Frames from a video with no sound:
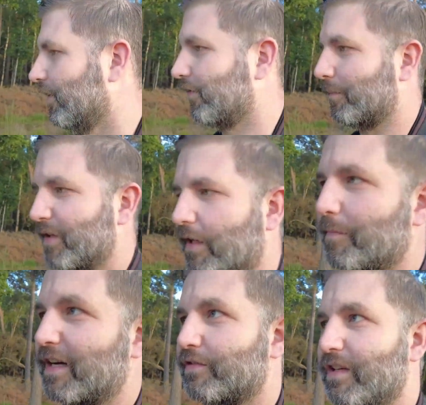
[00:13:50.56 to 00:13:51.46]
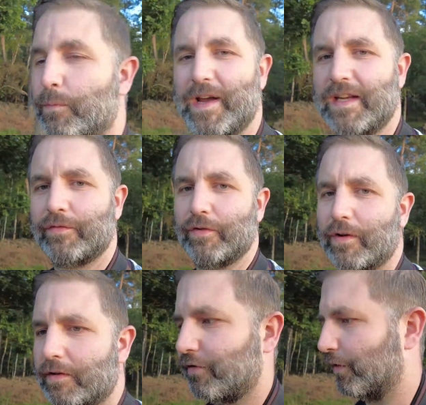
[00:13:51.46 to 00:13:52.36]
something I'm actually waiting
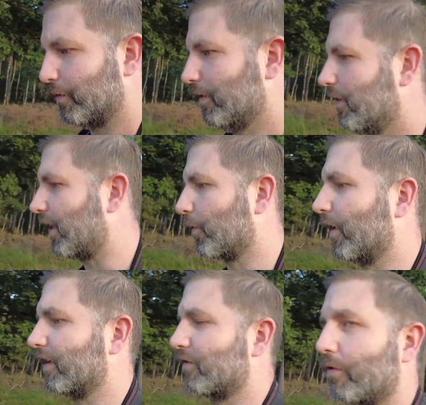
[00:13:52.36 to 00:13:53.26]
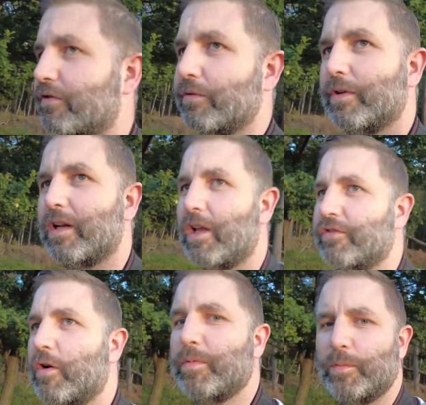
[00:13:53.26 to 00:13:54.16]
for. So I already told you the
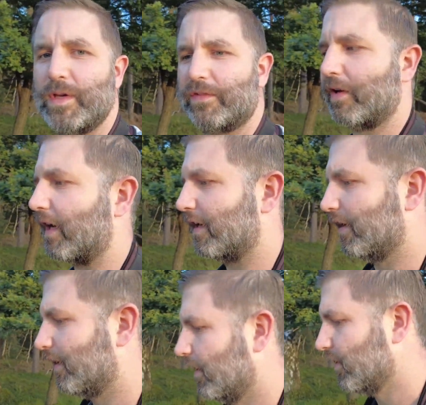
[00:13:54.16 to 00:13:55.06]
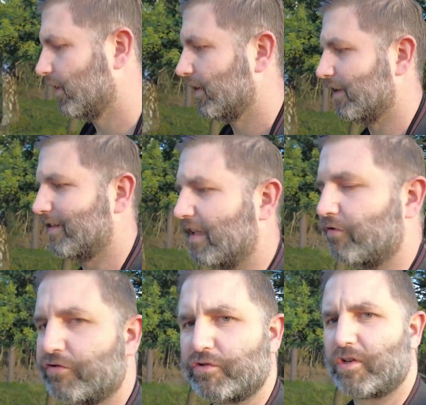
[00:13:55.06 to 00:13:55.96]
last couple of weeks that I intend
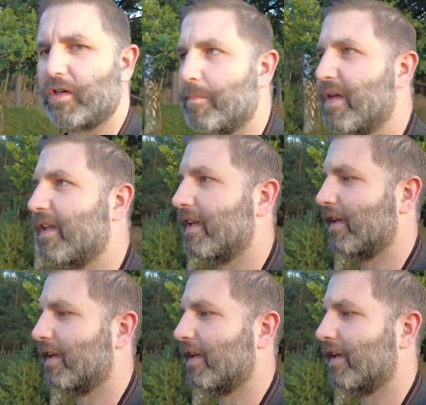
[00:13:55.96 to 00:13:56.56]
to struggle a bit